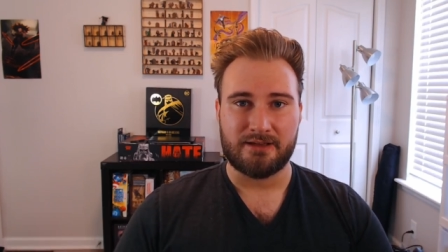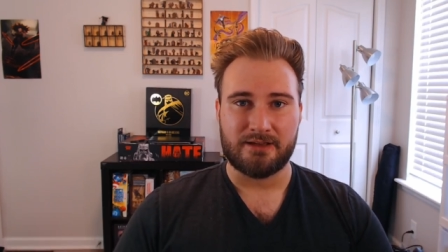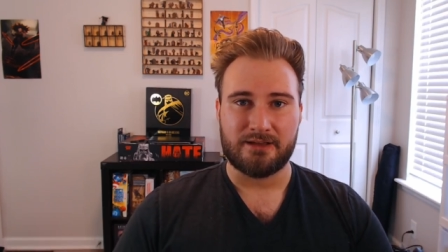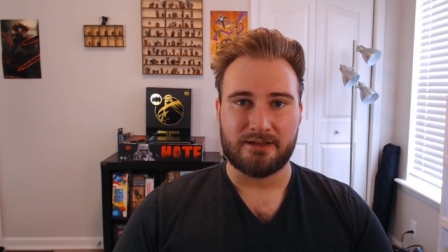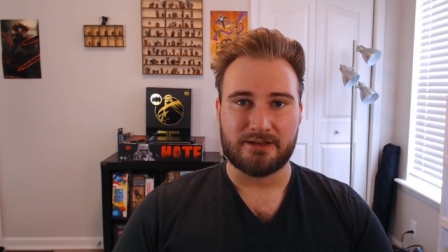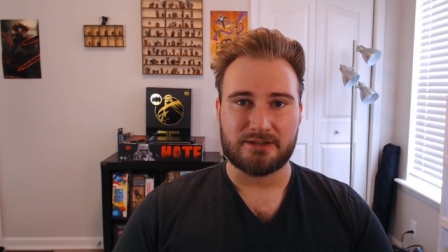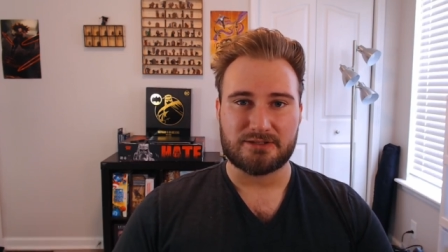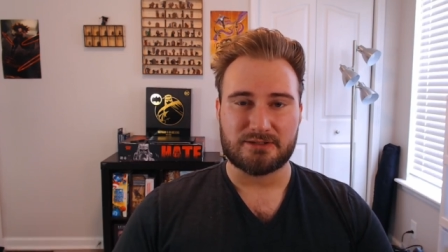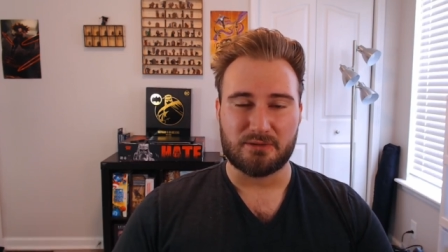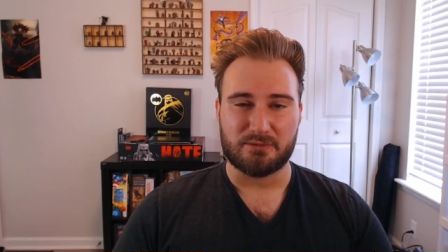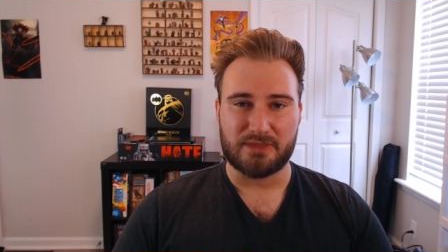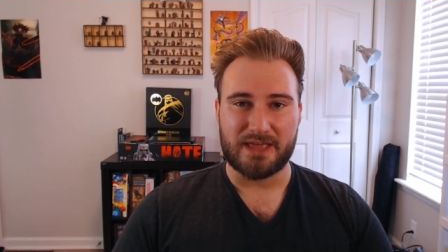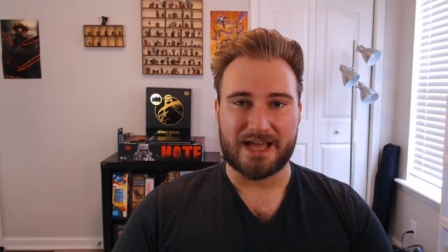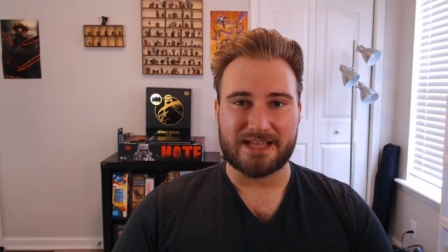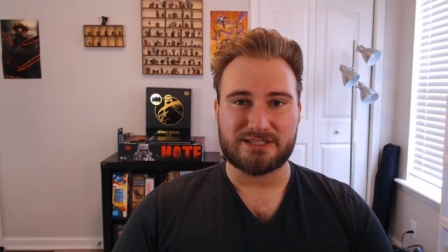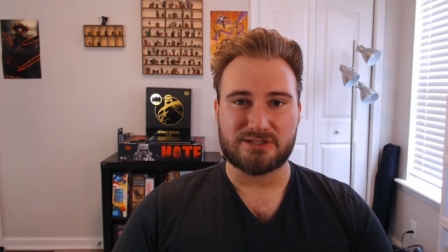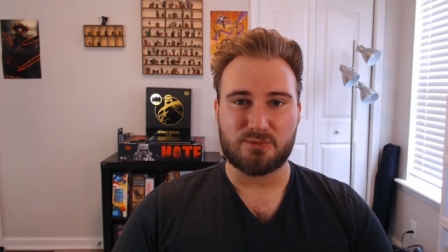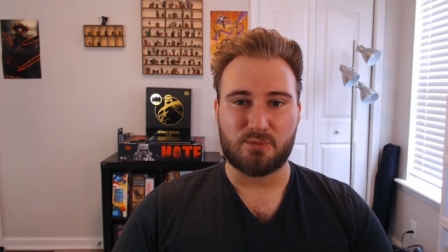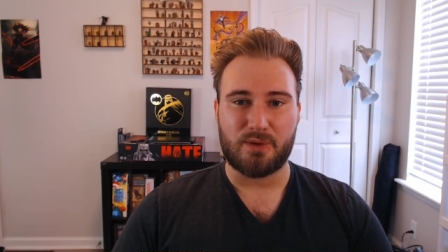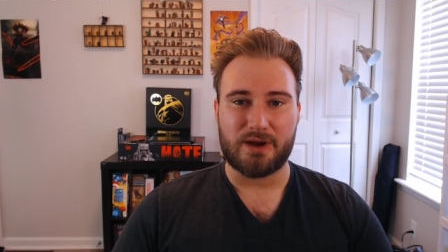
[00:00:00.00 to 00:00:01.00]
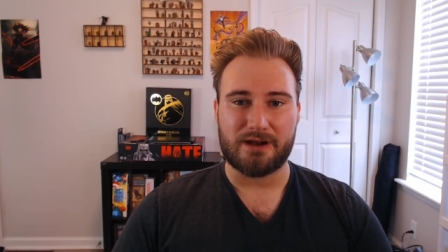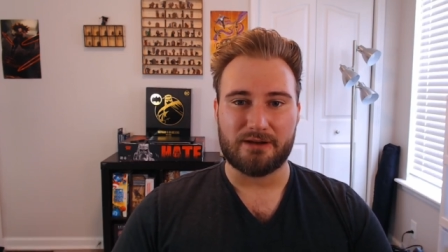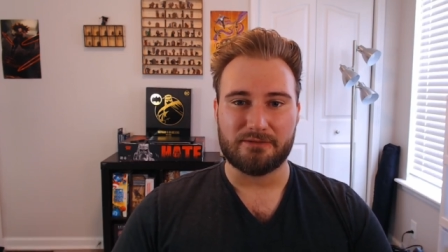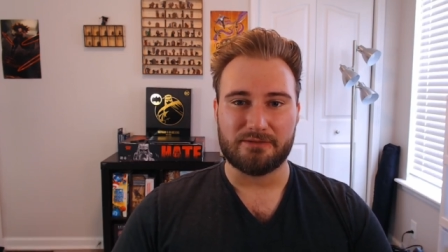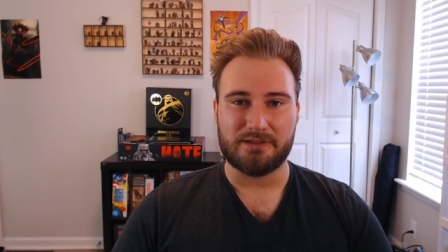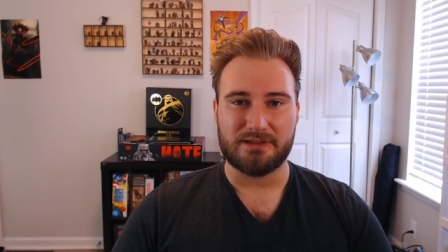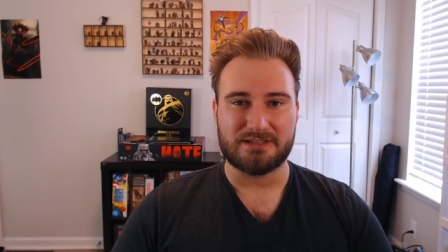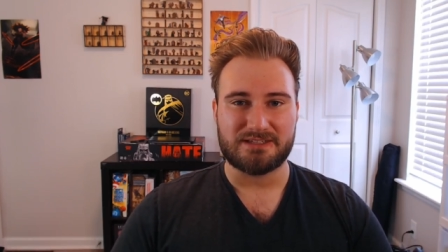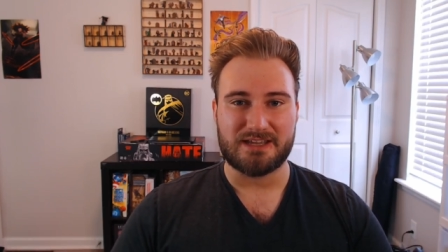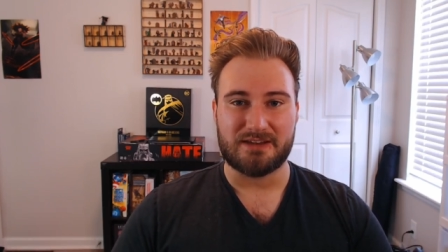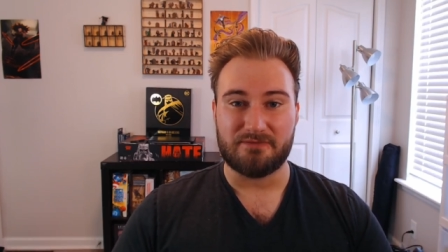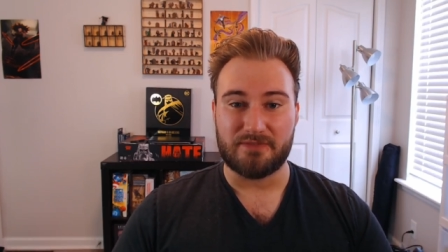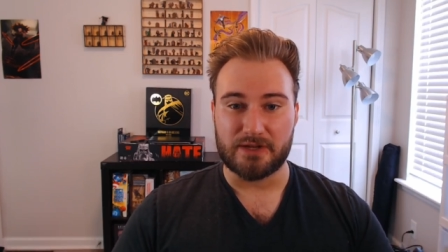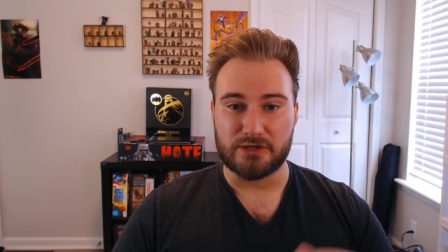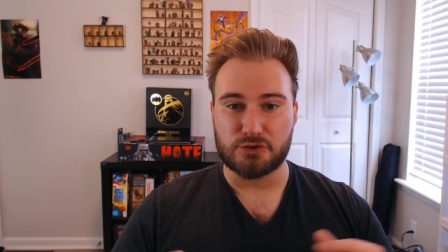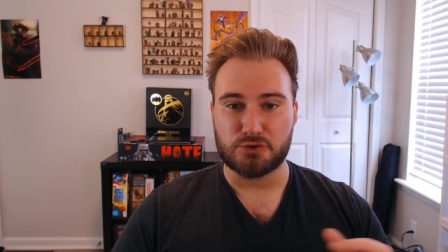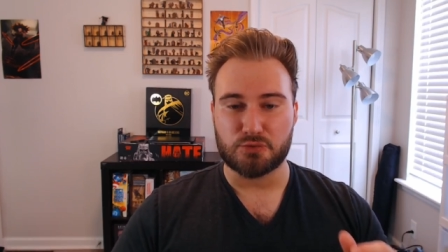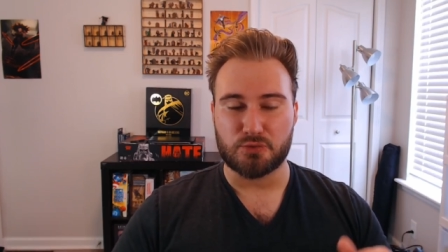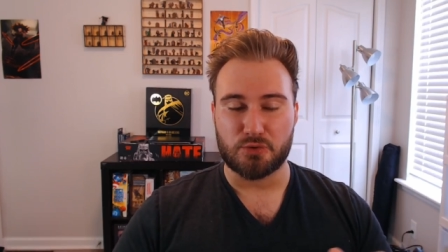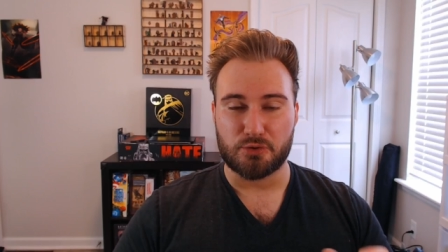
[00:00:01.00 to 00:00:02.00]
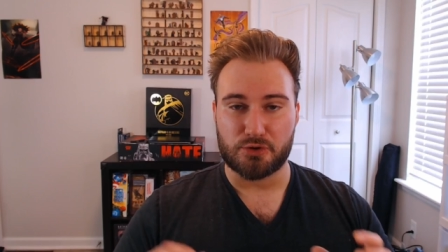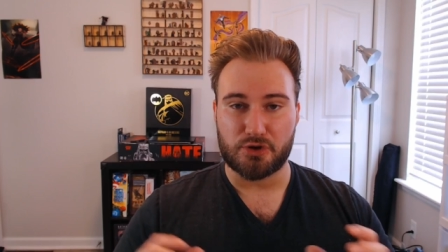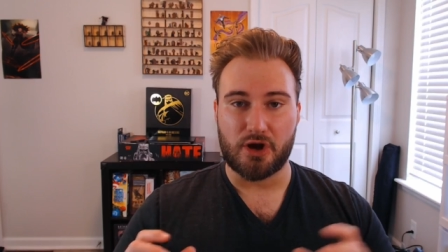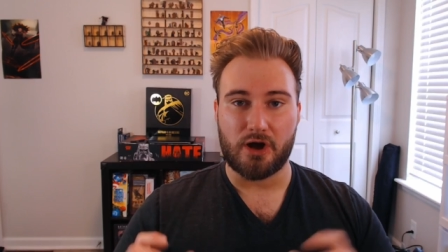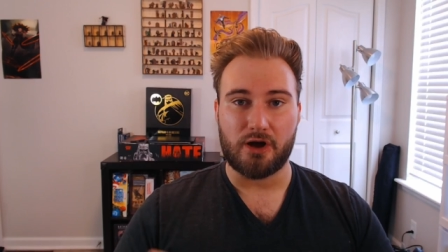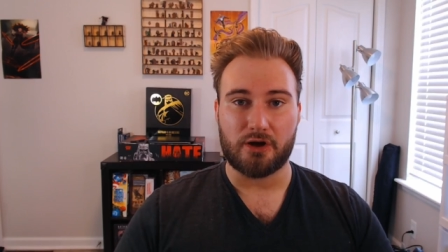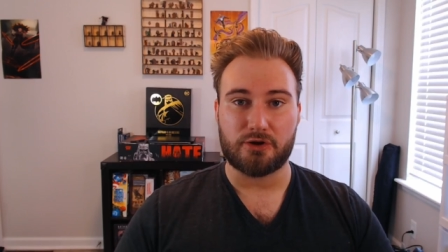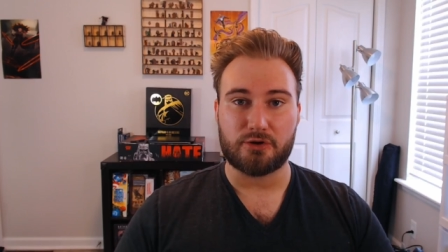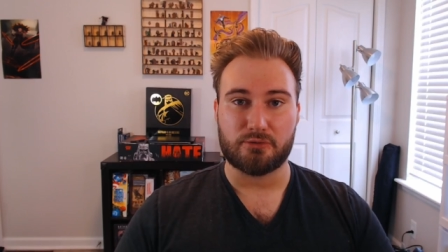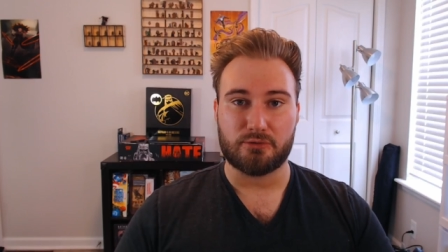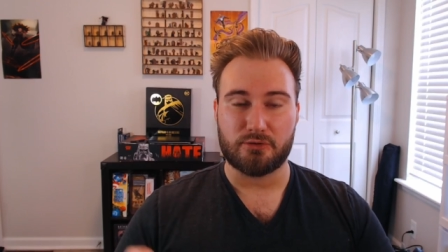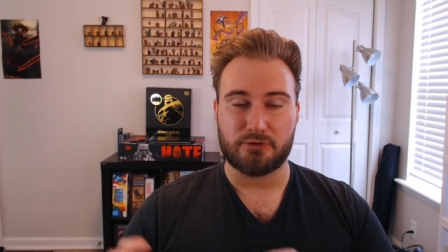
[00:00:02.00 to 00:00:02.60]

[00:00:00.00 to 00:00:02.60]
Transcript: So that's where this Adventurer, Conqueror,